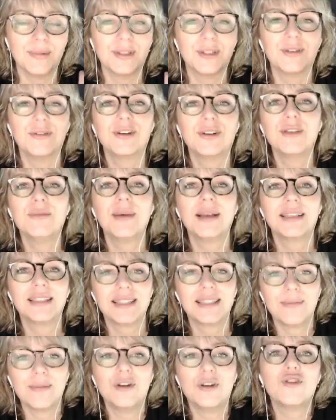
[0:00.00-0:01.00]
We're talking about
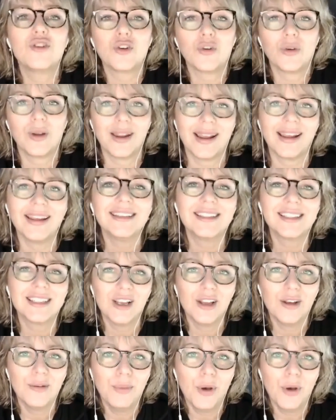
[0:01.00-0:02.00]
someone who creates
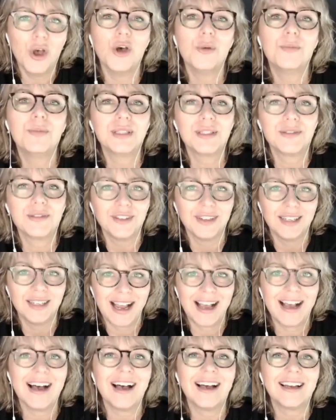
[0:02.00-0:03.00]
purposeful
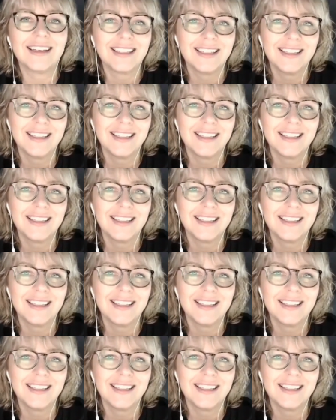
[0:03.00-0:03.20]
art,